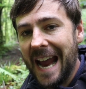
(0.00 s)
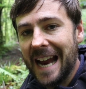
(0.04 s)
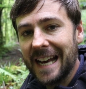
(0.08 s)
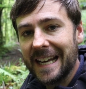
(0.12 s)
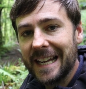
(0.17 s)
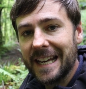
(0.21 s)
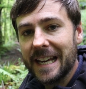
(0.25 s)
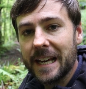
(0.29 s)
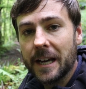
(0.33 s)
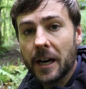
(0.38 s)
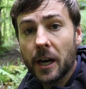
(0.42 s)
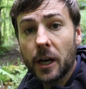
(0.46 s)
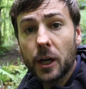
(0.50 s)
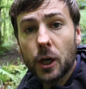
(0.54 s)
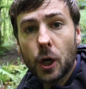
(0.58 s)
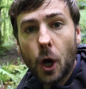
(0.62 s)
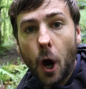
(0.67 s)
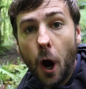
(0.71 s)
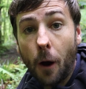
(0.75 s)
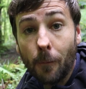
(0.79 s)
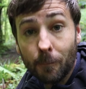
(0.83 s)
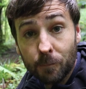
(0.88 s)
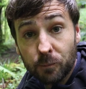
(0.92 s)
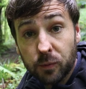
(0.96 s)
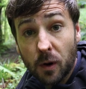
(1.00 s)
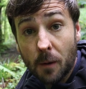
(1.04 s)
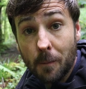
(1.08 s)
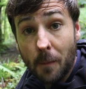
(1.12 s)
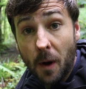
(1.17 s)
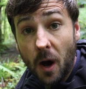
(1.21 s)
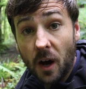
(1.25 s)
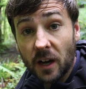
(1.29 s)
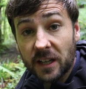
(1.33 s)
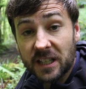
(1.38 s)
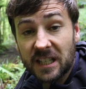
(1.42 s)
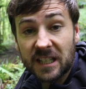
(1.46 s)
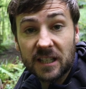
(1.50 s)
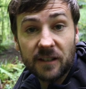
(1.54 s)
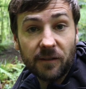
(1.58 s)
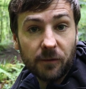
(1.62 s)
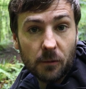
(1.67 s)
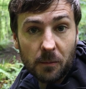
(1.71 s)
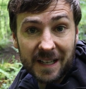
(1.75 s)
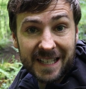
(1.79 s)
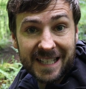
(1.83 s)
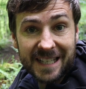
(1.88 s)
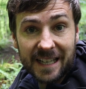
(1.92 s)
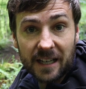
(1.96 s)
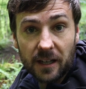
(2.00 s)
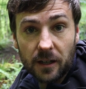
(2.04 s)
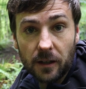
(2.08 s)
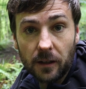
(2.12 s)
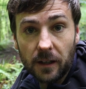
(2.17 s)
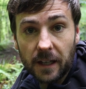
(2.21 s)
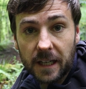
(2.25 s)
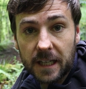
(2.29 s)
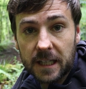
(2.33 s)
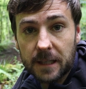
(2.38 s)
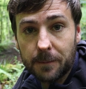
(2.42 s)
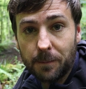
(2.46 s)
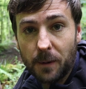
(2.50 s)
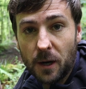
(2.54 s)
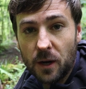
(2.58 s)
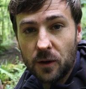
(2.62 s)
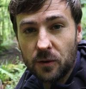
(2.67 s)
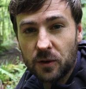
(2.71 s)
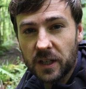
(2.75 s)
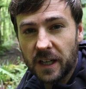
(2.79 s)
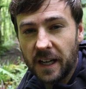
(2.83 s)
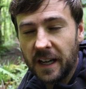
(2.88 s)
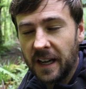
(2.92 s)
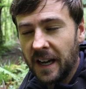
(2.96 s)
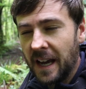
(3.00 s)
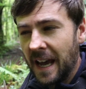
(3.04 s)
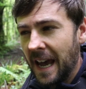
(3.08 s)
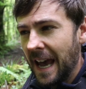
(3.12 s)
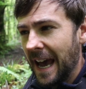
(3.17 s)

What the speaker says: any compromises from a single exposure.